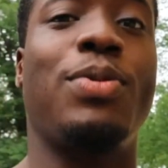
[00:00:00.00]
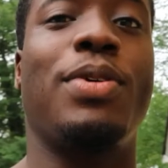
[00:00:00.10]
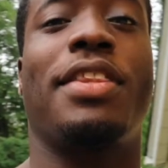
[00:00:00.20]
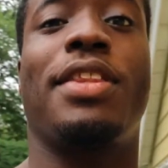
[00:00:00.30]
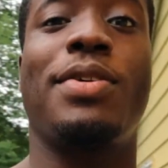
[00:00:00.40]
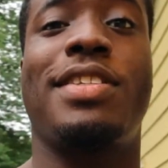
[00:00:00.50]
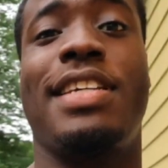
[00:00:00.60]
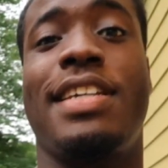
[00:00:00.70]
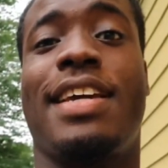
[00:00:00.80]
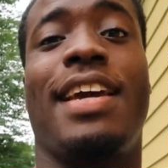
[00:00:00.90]
with
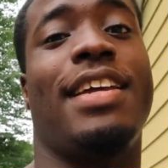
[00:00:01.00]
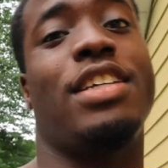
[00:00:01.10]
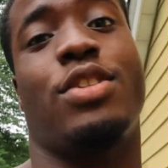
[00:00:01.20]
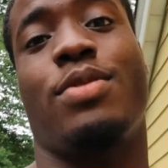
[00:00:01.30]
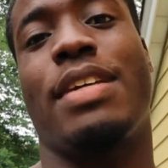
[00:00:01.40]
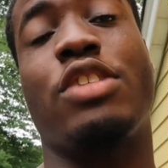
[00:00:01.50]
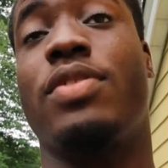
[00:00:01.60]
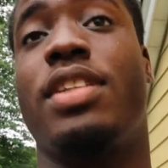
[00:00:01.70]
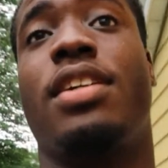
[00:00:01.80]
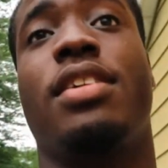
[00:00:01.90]
13K, that's
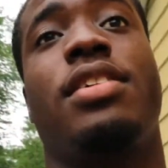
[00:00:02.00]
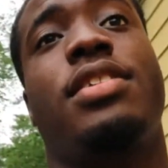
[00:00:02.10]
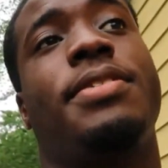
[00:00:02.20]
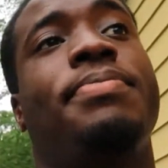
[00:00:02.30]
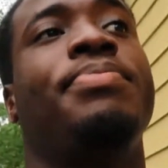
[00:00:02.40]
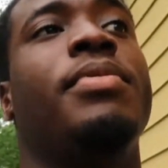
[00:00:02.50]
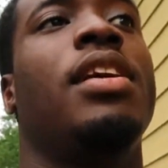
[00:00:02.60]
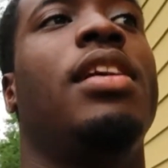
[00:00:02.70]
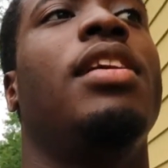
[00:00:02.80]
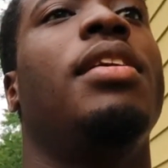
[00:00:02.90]
ridiculous.
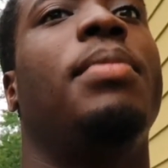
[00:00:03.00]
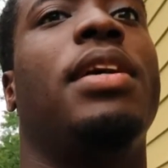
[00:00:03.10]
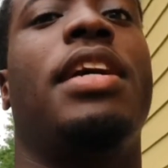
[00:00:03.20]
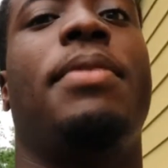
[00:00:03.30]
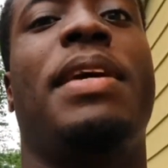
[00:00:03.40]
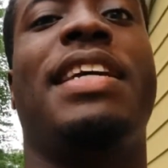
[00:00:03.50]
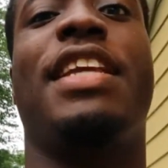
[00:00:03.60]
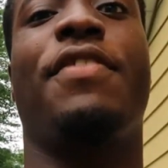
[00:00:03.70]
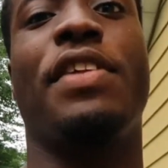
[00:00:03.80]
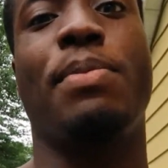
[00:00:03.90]
But yeah, man, it
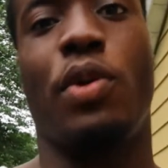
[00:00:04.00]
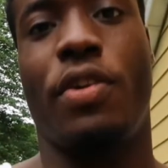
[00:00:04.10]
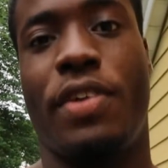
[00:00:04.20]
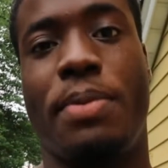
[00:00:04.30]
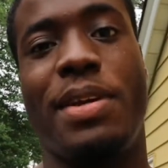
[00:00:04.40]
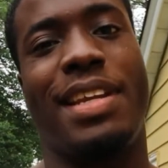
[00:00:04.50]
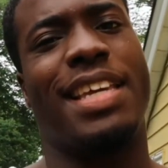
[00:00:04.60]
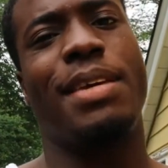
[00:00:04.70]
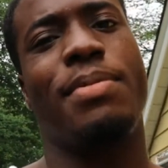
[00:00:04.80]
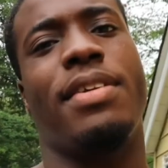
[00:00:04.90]
definitely motivated me to
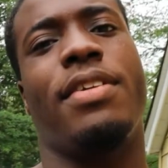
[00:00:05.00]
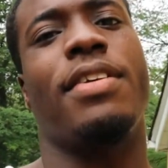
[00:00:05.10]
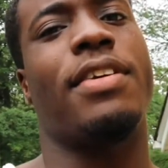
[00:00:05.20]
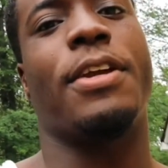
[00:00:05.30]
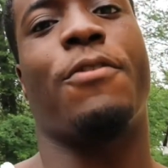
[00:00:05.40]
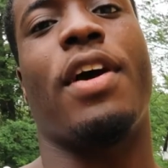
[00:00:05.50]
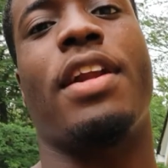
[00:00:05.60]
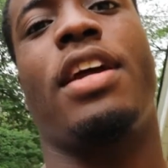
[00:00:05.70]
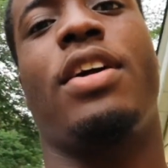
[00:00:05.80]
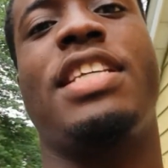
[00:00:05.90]
keep
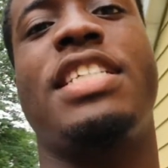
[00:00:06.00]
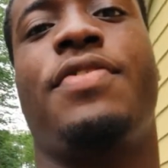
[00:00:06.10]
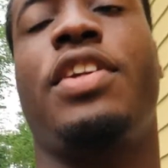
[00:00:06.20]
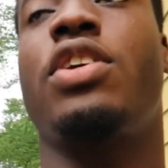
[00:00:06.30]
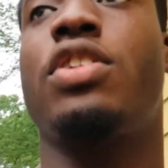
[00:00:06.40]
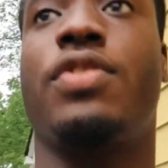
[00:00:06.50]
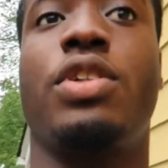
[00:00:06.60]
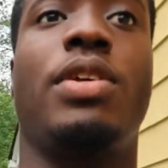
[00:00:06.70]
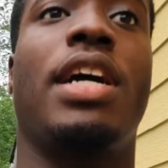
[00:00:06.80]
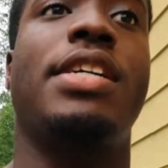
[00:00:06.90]
grinding out these videos for
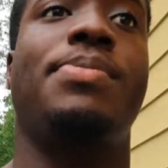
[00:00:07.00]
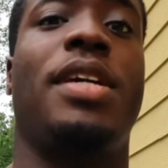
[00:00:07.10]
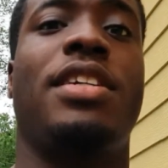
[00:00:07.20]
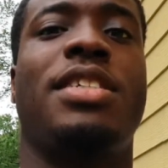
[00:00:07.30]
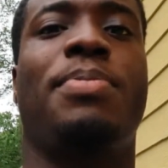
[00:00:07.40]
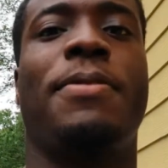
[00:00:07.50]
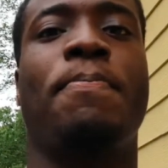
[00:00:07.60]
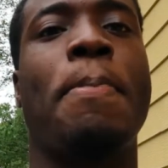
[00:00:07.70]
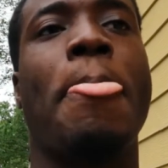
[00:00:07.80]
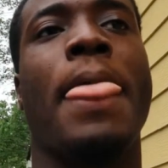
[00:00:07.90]
you guys, man. Just been
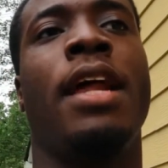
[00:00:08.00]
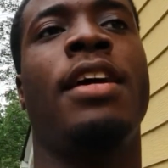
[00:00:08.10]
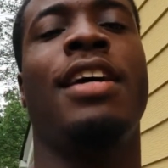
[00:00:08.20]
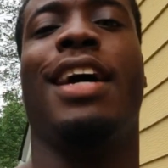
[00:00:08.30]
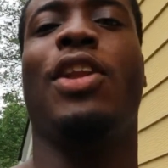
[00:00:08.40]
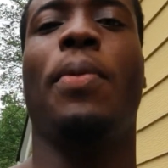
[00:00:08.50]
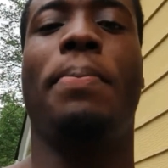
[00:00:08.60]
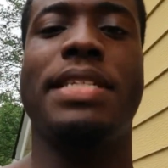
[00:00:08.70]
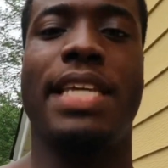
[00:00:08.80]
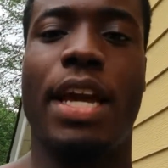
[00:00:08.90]
a little
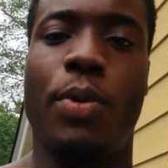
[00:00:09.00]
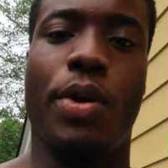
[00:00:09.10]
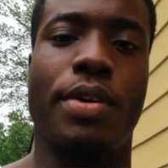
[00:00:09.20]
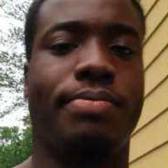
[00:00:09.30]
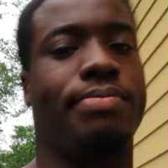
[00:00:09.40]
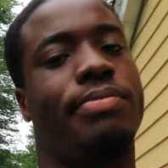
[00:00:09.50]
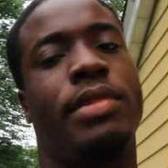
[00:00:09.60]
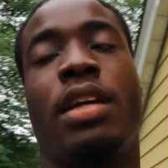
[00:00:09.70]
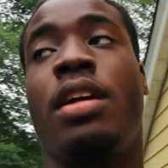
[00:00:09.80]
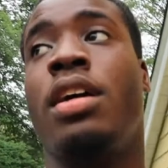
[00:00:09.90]
busy at work,
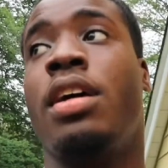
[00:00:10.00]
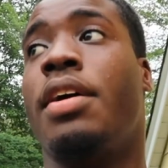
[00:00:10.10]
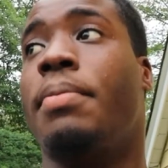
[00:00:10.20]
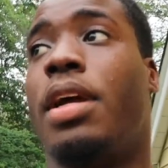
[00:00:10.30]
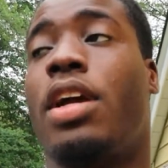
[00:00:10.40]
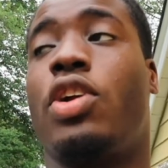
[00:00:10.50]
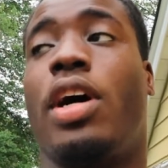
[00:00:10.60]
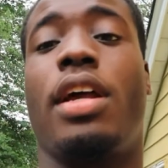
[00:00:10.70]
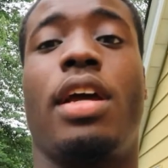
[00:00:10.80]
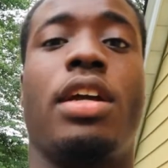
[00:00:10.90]
but y'all know
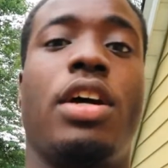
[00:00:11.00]
how that